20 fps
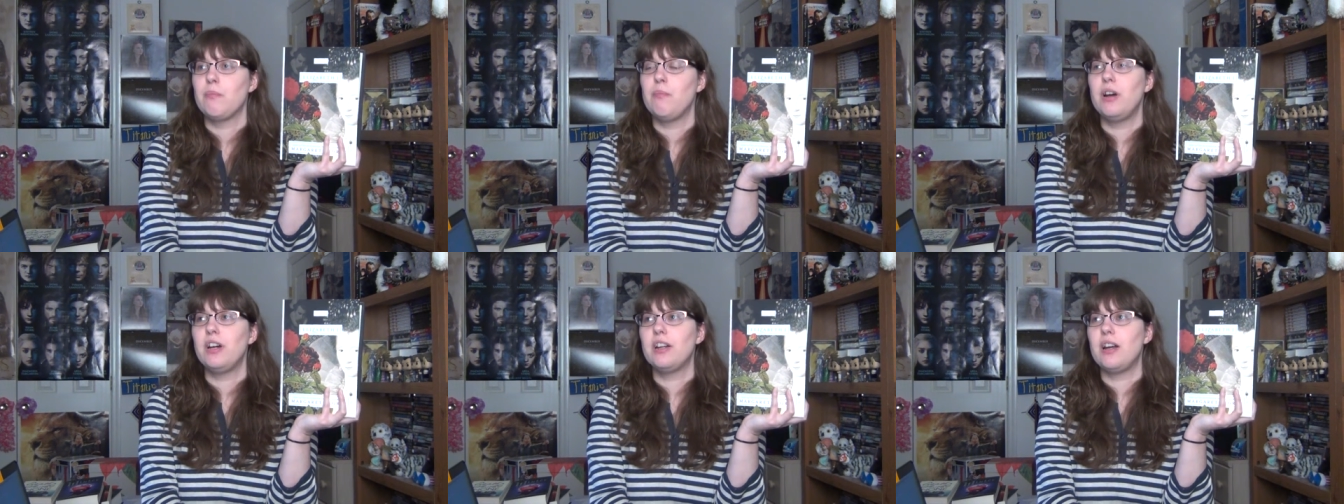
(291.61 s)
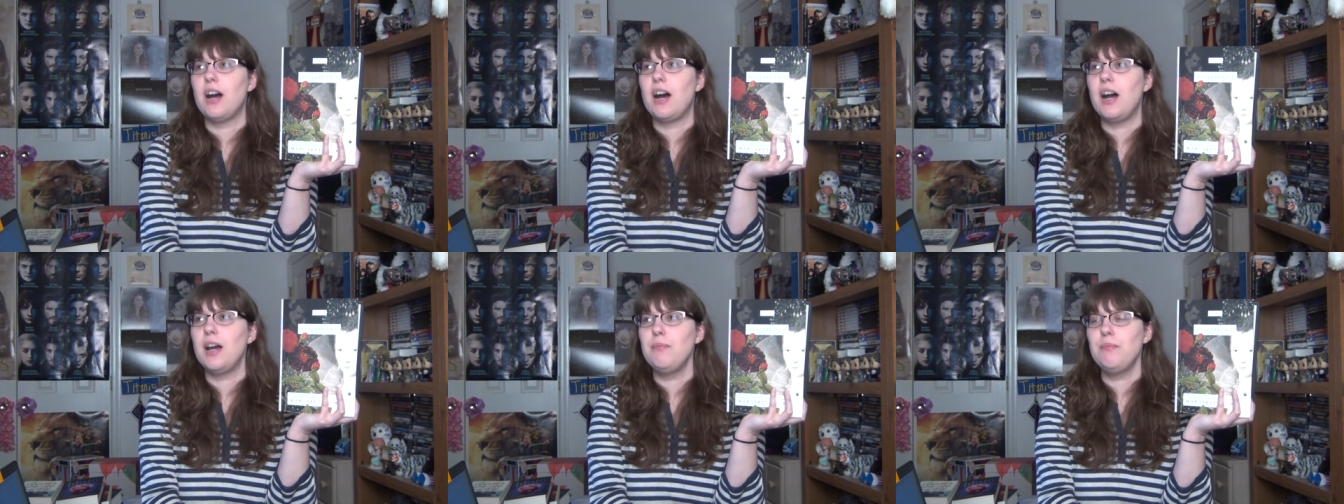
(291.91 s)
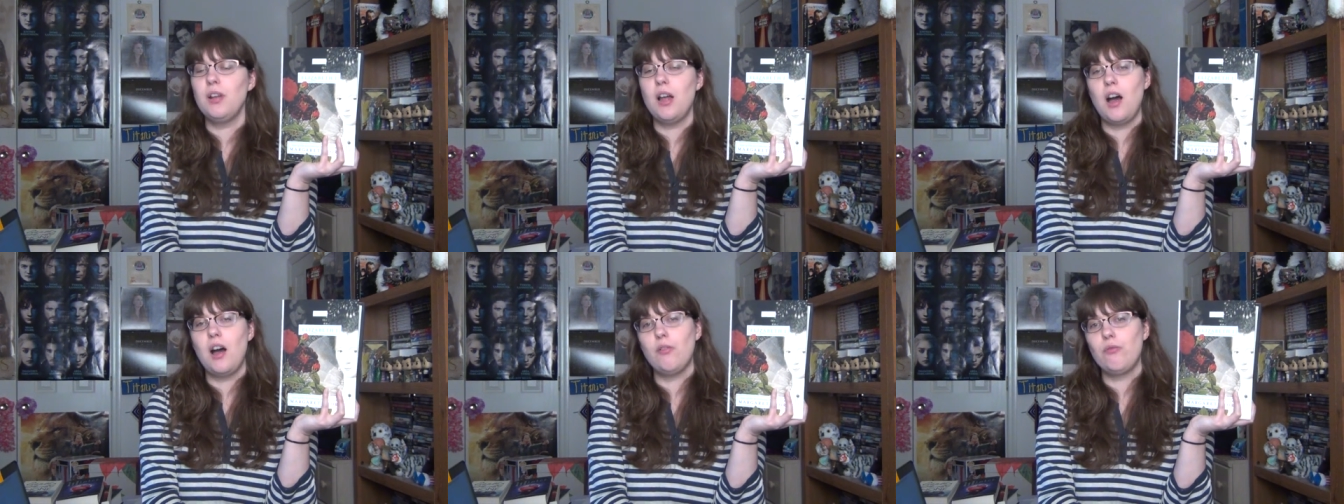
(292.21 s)
But I'm
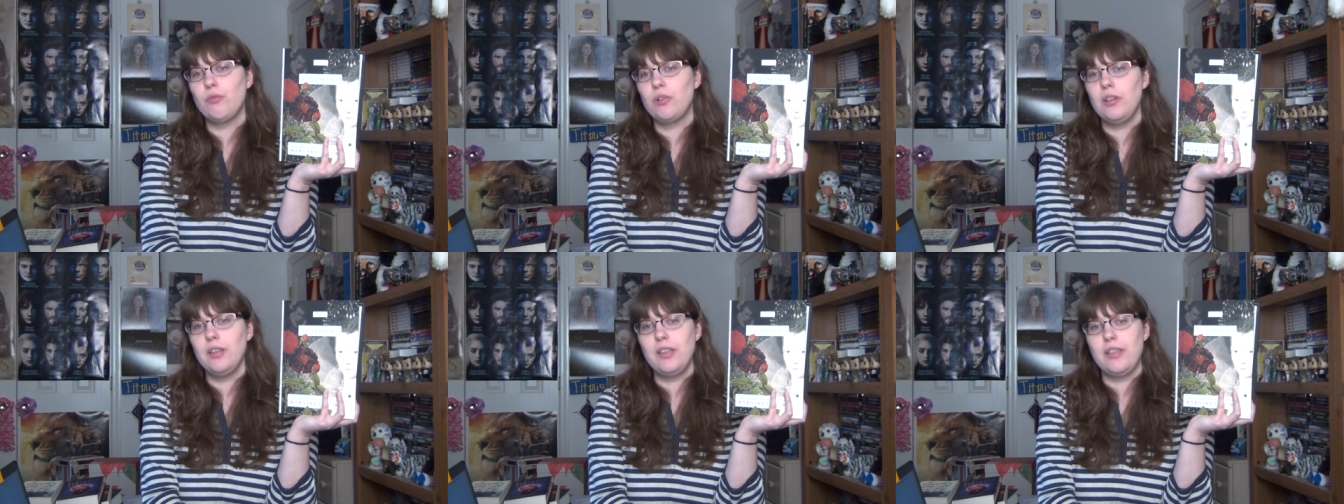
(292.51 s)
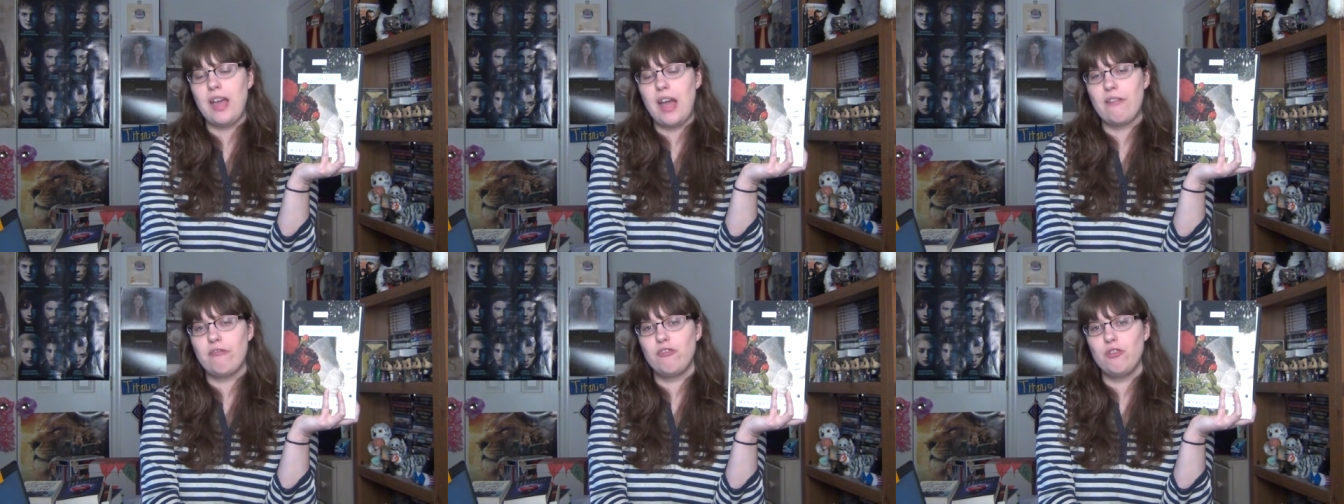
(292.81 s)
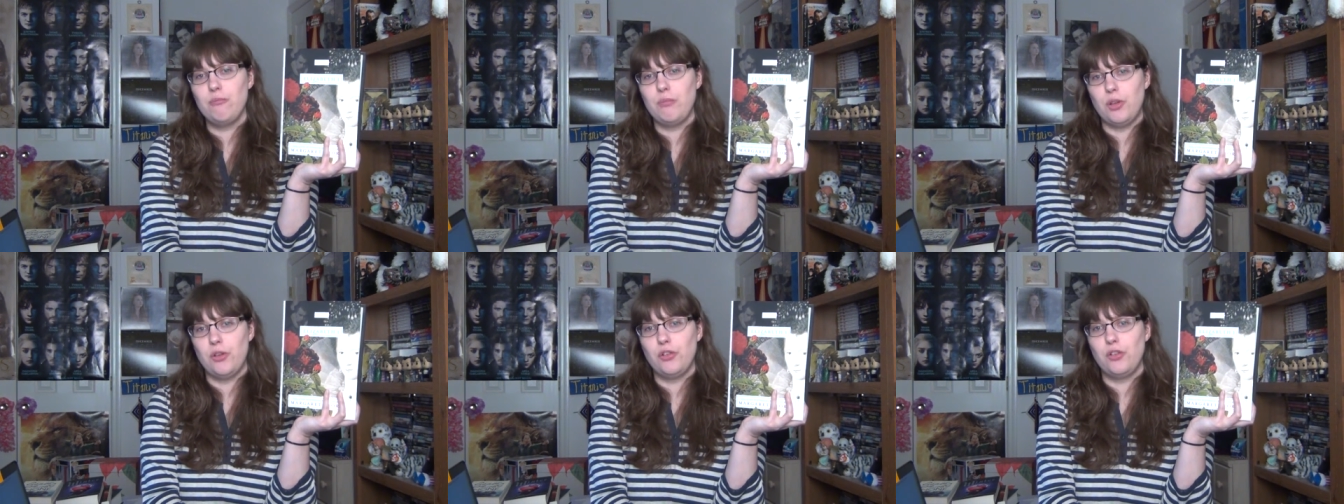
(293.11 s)
not really that
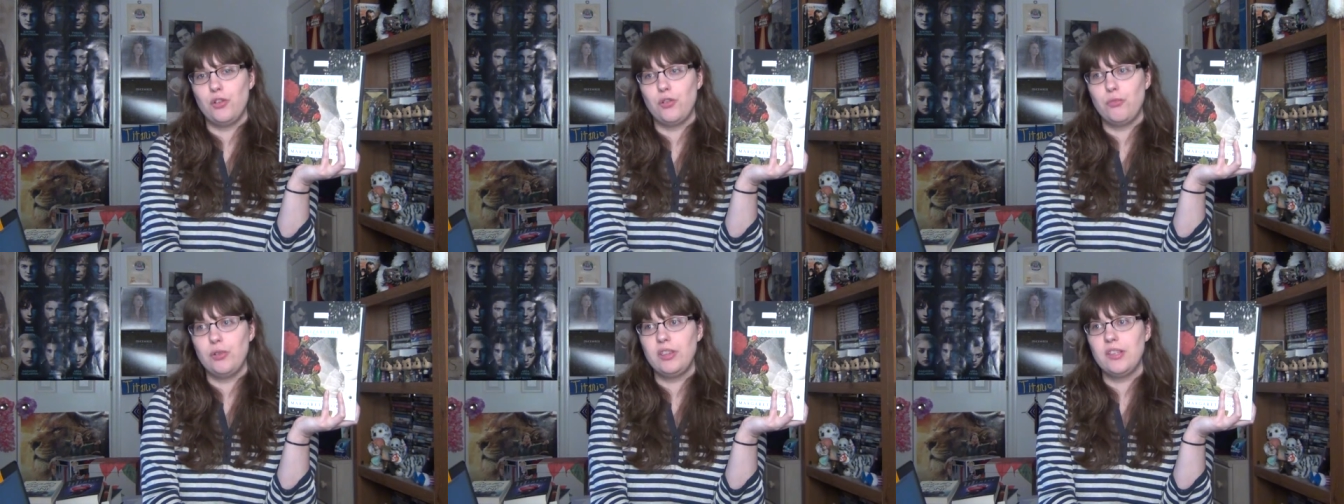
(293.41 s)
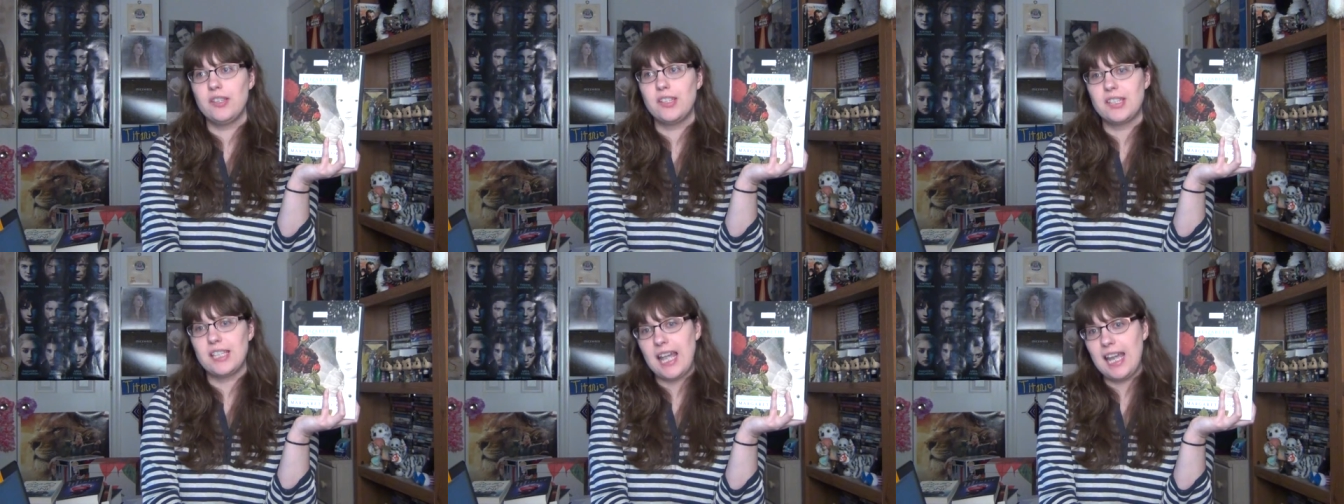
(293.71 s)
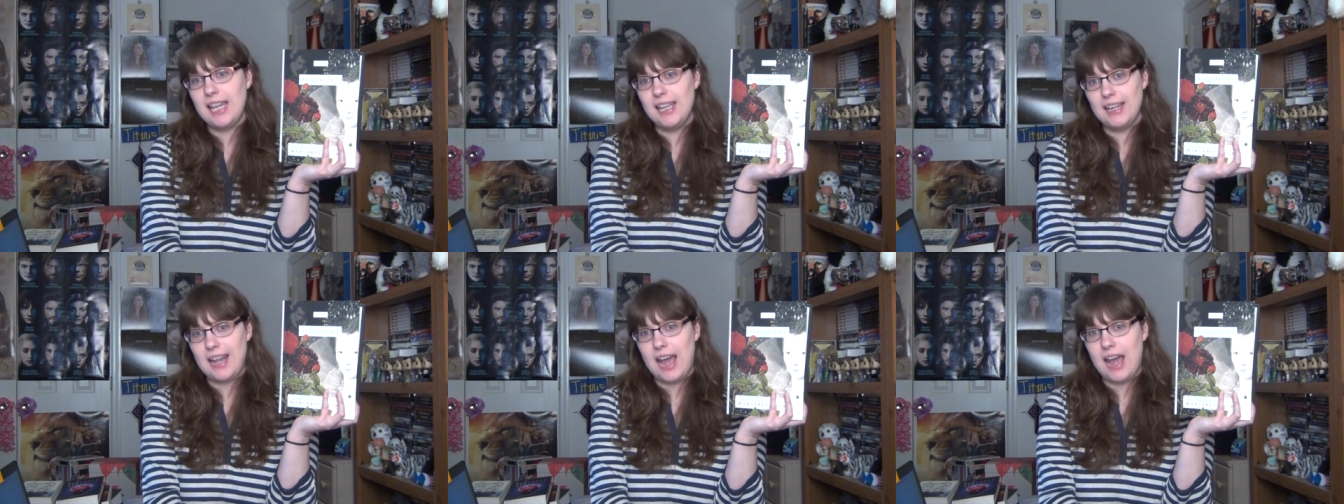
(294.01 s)
familiar with the
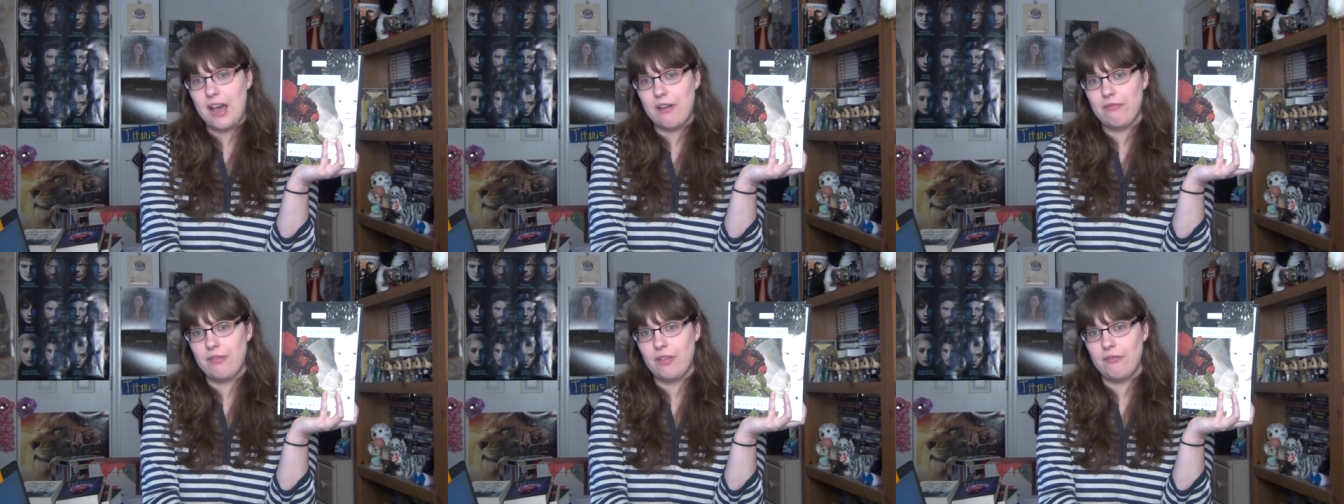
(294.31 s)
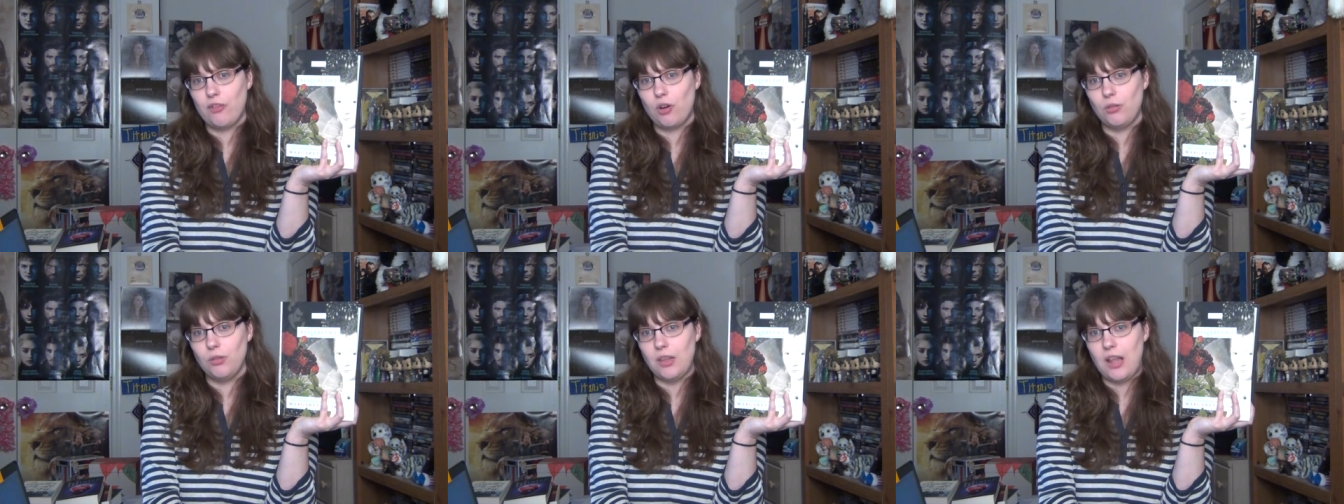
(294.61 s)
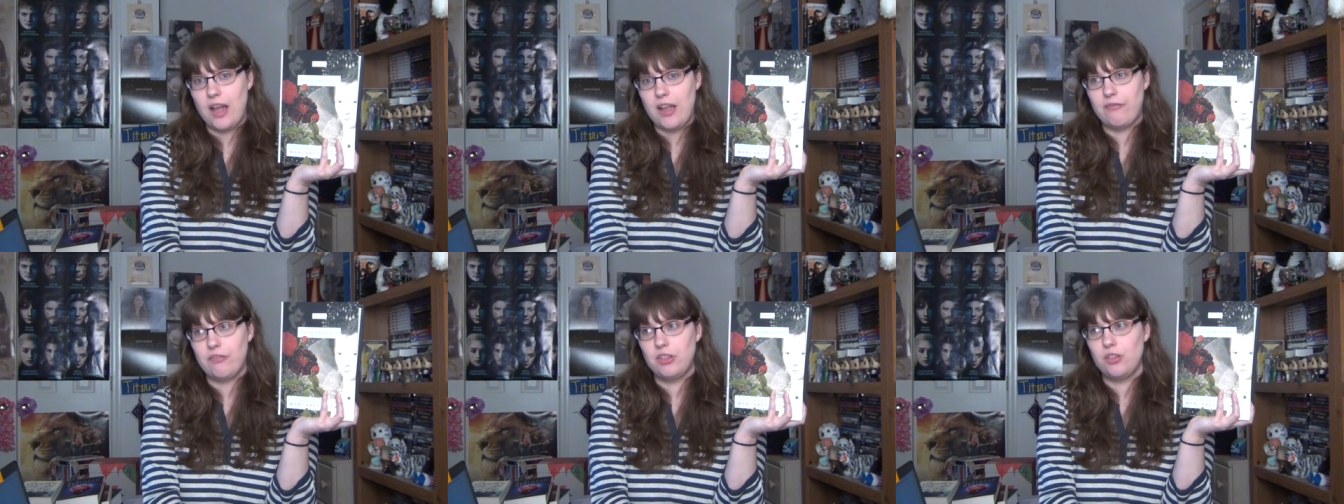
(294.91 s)
second half of her life.